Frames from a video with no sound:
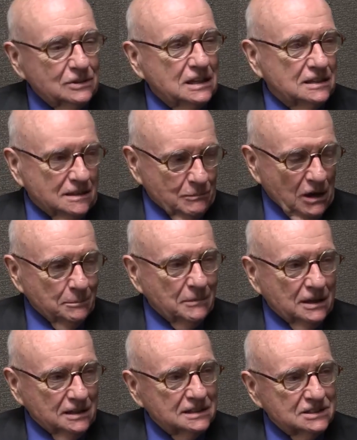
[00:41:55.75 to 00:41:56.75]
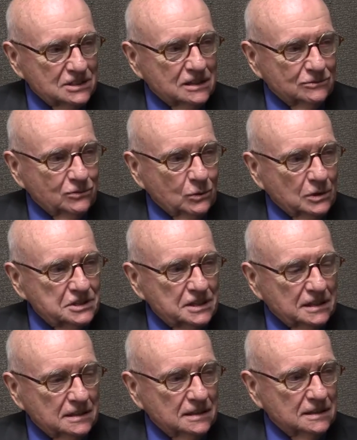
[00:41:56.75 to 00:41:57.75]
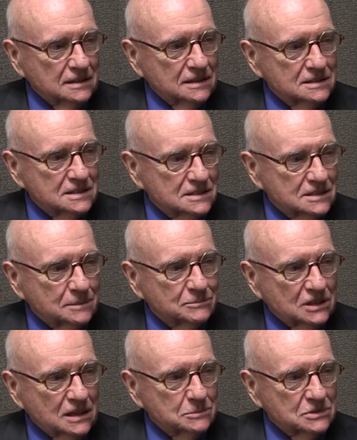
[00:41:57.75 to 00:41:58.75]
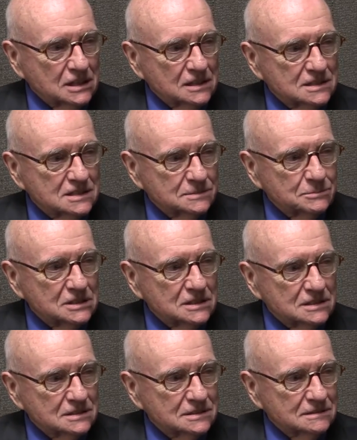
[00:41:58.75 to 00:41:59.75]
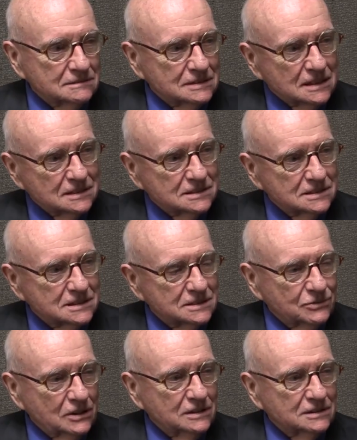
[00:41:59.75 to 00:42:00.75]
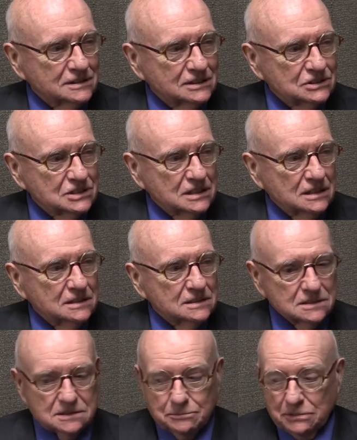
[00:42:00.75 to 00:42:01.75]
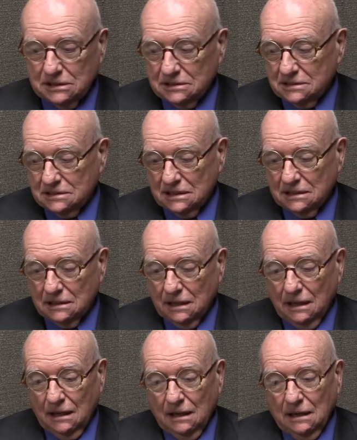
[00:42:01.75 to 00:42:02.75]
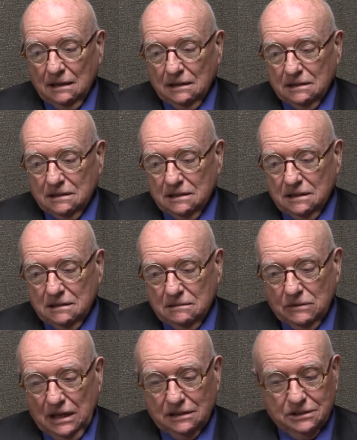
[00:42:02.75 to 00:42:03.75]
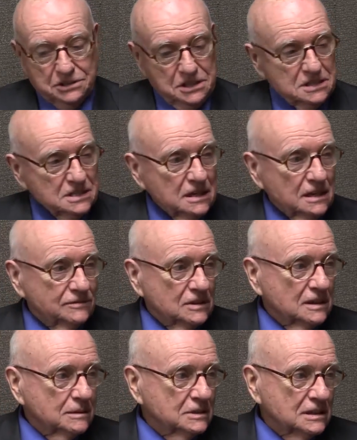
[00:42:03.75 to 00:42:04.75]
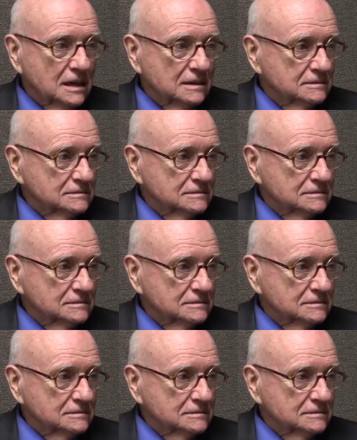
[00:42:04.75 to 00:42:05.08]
in my mind, it's unfortunate that this sometimes gets to be as difficult as it is. But the energy saving, I mean,